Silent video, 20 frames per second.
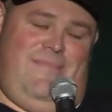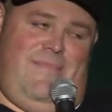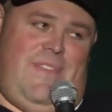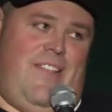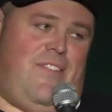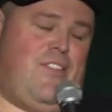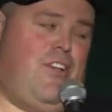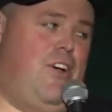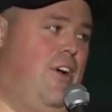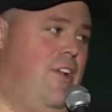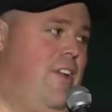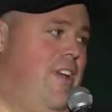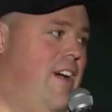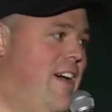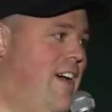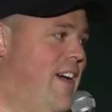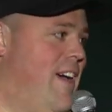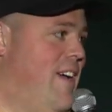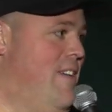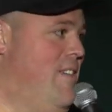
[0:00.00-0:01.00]
That's called,
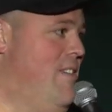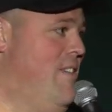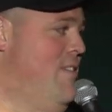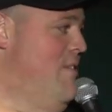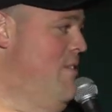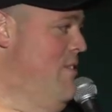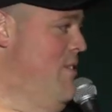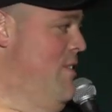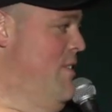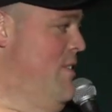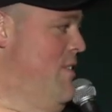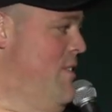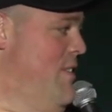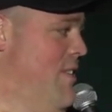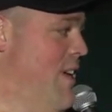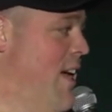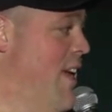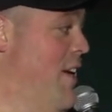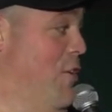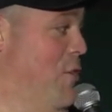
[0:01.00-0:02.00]
uh,
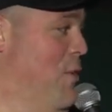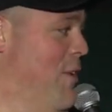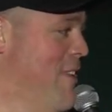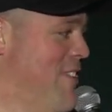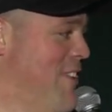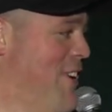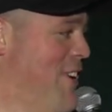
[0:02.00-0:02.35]
I don't know what it's